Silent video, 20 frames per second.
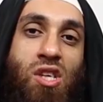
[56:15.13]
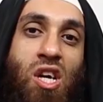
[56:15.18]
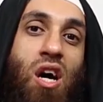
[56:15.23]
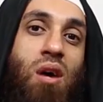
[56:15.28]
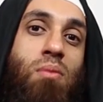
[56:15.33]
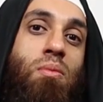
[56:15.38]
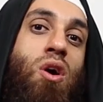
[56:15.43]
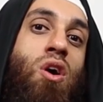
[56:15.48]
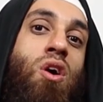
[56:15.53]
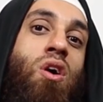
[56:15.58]

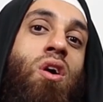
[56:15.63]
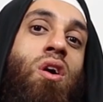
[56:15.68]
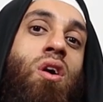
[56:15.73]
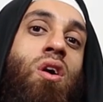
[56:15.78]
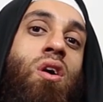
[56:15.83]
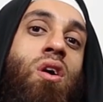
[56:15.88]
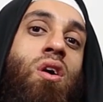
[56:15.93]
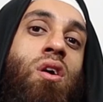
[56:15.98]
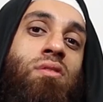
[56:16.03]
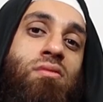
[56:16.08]
Come
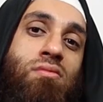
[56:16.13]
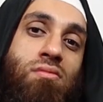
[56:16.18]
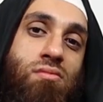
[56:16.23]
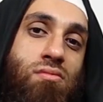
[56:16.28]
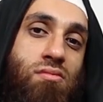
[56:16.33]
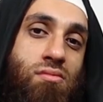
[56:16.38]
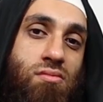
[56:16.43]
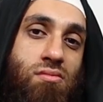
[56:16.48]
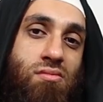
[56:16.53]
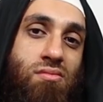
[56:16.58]
on.
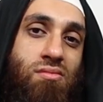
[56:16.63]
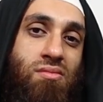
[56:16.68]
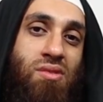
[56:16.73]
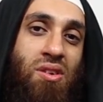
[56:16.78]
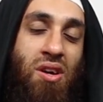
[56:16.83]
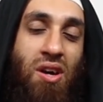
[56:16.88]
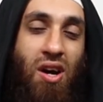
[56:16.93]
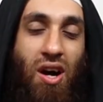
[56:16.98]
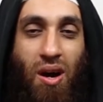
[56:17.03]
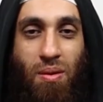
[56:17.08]

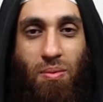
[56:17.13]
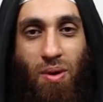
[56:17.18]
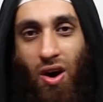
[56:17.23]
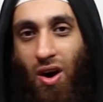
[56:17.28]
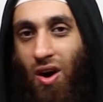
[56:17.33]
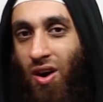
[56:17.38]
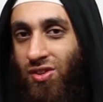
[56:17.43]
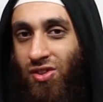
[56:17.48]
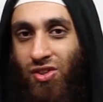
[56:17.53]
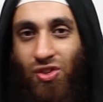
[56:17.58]
Come
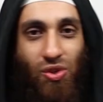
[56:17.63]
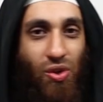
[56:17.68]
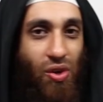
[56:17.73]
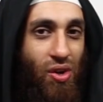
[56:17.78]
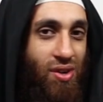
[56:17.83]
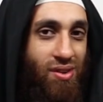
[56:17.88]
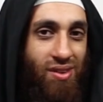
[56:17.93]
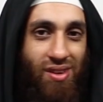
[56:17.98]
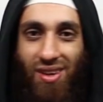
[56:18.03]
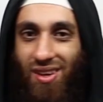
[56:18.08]
on,
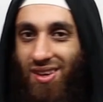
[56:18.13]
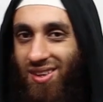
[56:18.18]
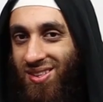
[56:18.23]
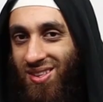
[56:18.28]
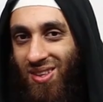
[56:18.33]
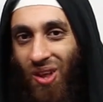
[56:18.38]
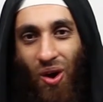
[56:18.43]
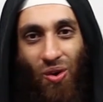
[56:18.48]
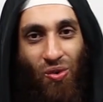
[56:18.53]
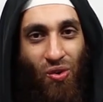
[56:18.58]
son.
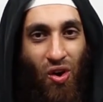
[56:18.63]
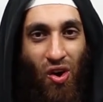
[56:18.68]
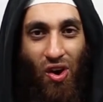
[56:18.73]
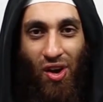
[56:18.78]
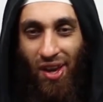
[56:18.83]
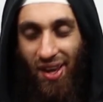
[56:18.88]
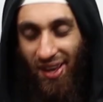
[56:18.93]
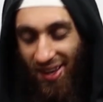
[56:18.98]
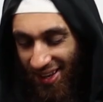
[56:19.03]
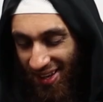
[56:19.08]
It's not
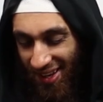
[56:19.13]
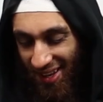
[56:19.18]
right.